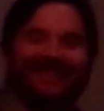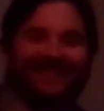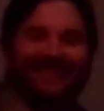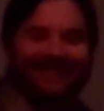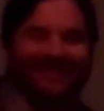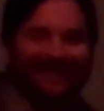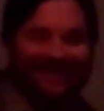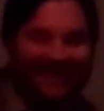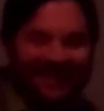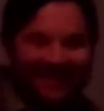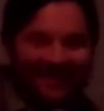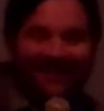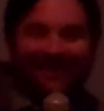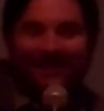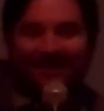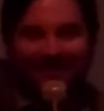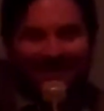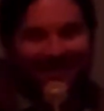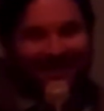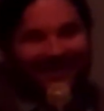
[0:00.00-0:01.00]

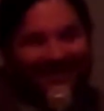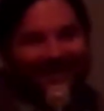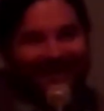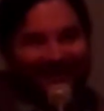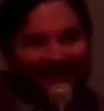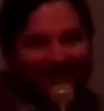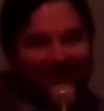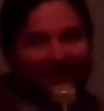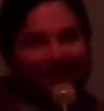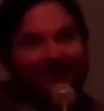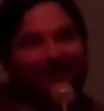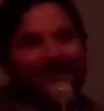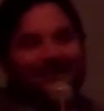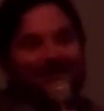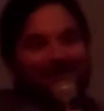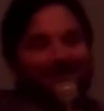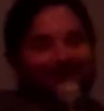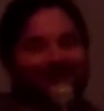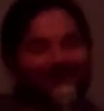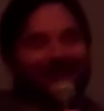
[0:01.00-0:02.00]
Thank you.
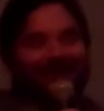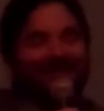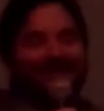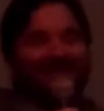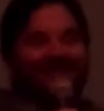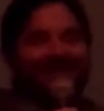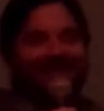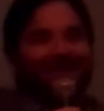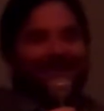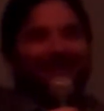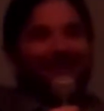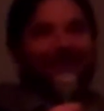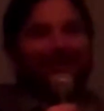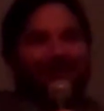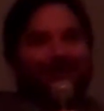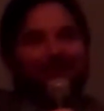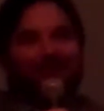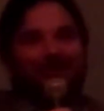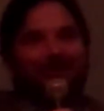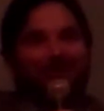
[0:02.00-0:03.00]

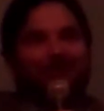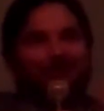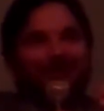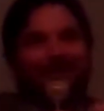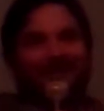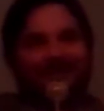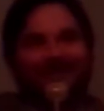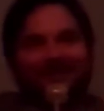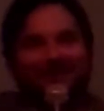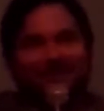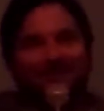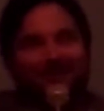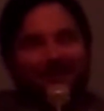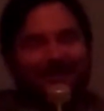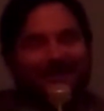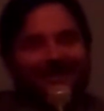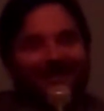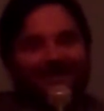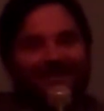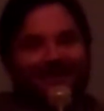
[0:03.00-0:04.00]
I'll try to
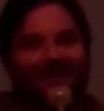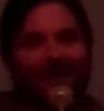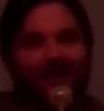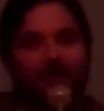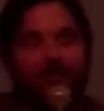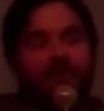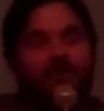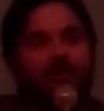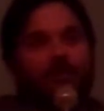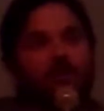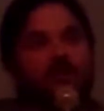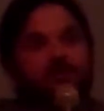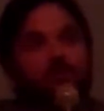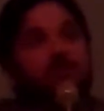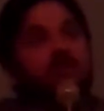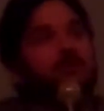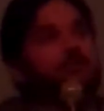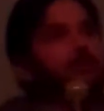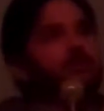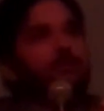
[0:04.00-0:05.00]
summarize. The
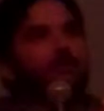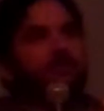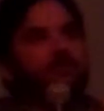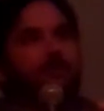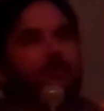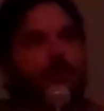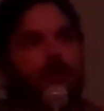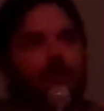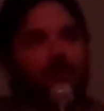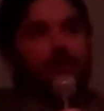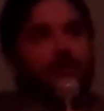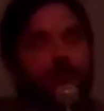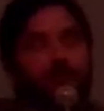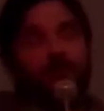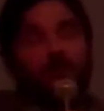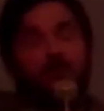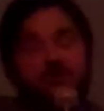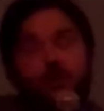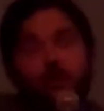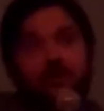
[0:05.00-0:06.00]
question was sort of, the
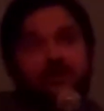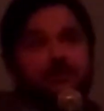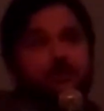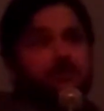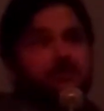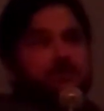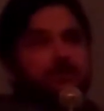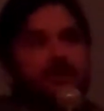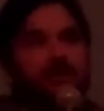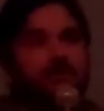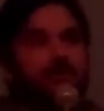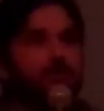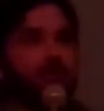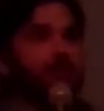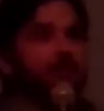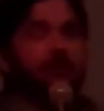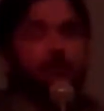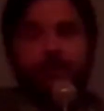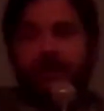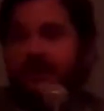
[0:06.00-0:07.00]
first question was about
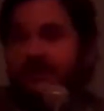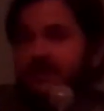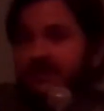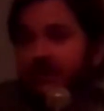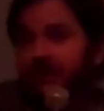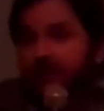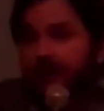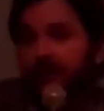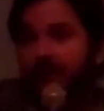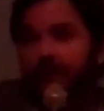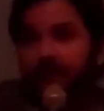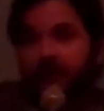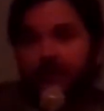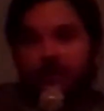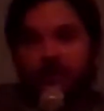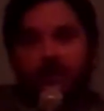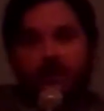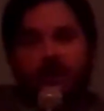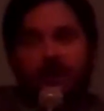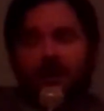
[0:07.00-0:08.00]
sort of the pacing
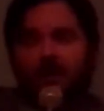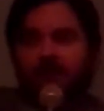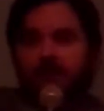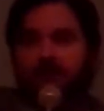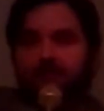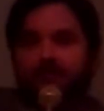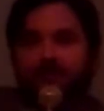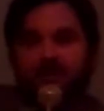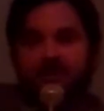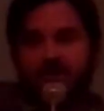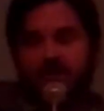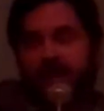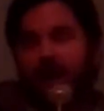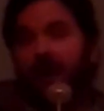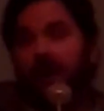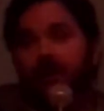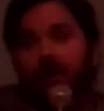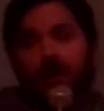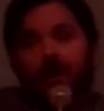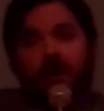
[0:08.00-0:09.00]
of the
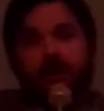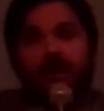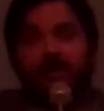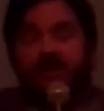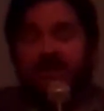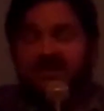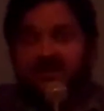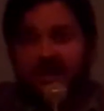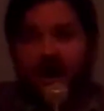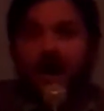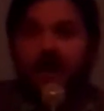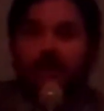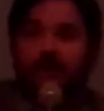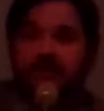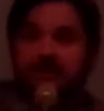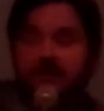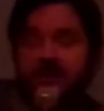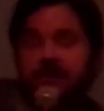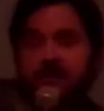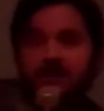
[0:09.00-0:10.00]
dialogue and the
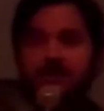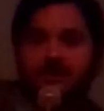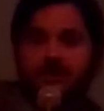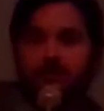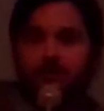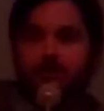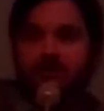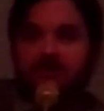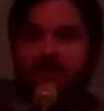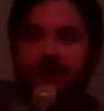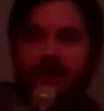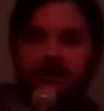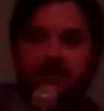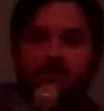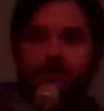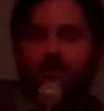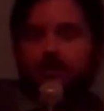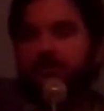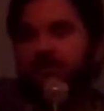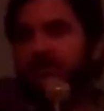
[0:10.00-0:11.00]
silences, and was that
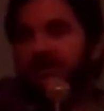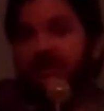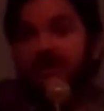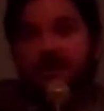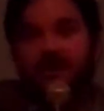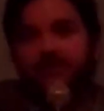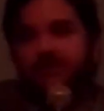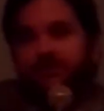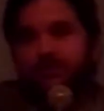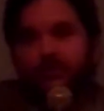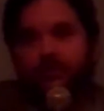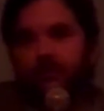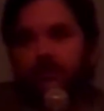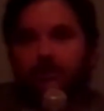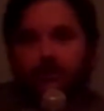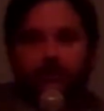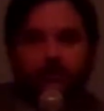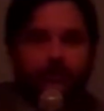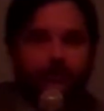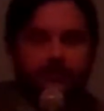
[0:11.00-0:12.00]
sort of
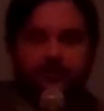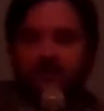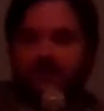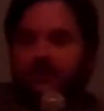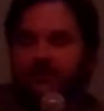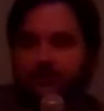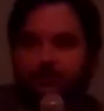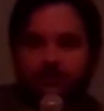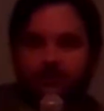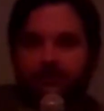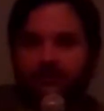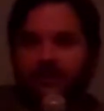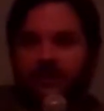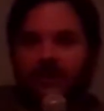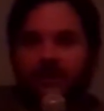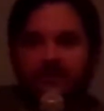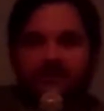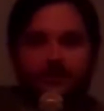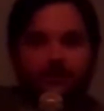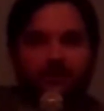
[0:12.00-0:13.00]
intentional, or was that sort of
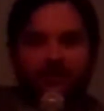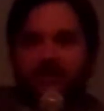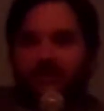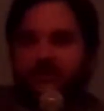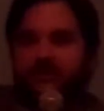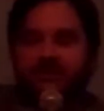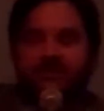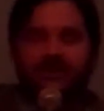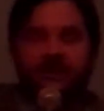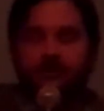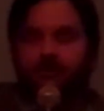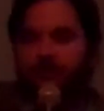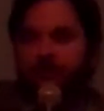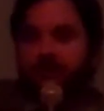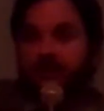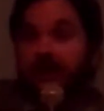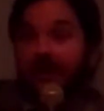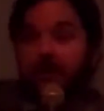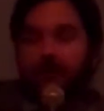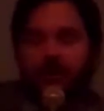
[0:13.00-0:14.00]
something that just
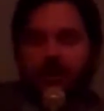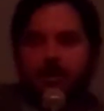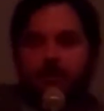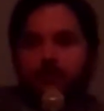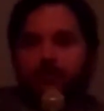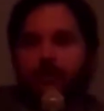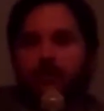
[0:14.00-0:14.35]
sort of came up?